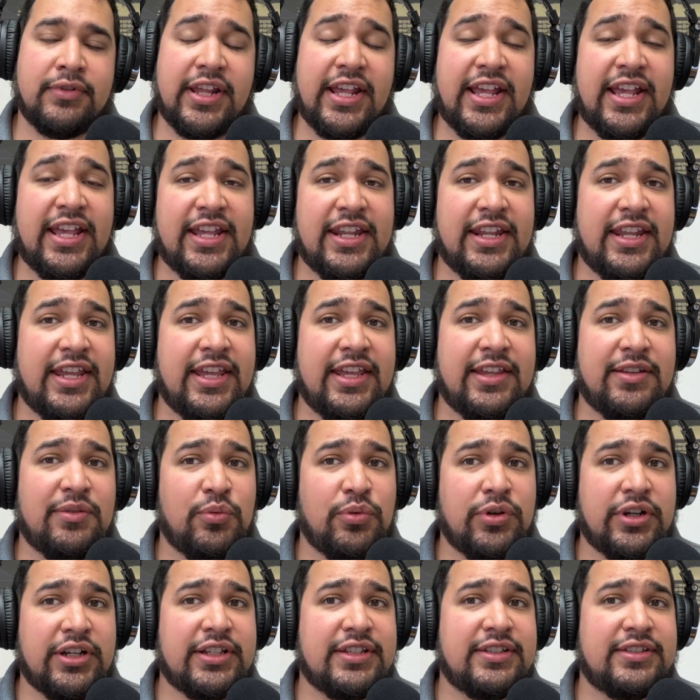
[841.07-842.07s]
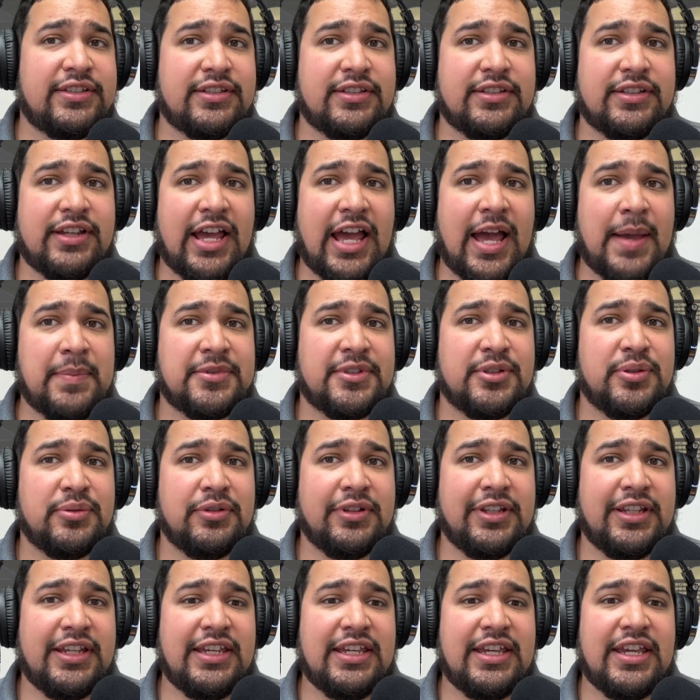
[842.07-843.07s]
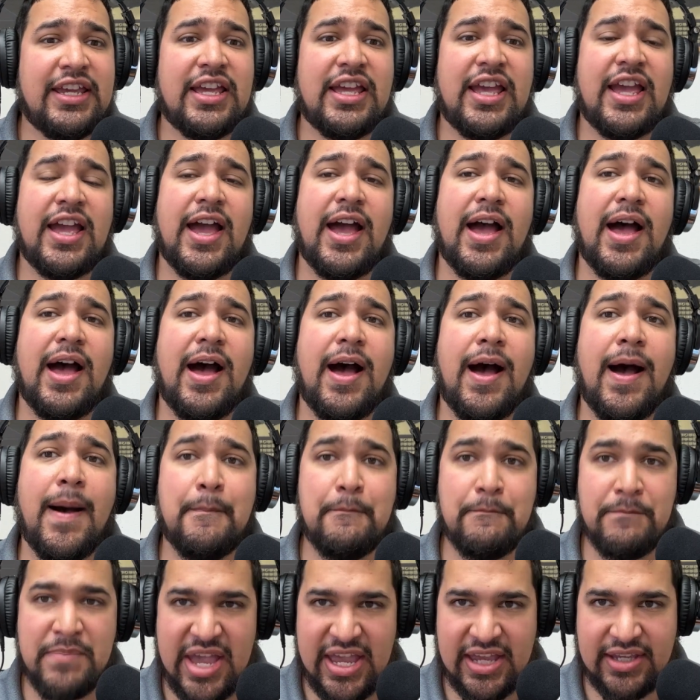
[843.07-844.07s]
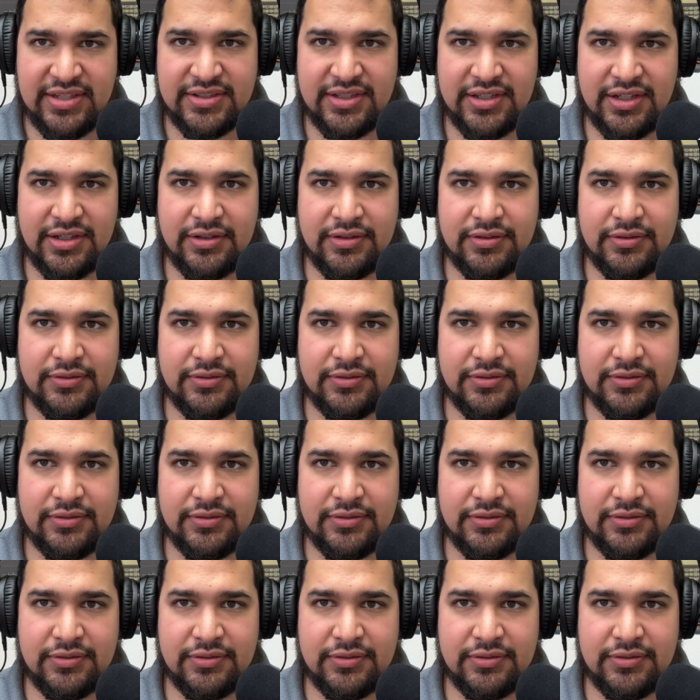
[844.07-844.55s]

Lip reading: And it was absolutely amazing.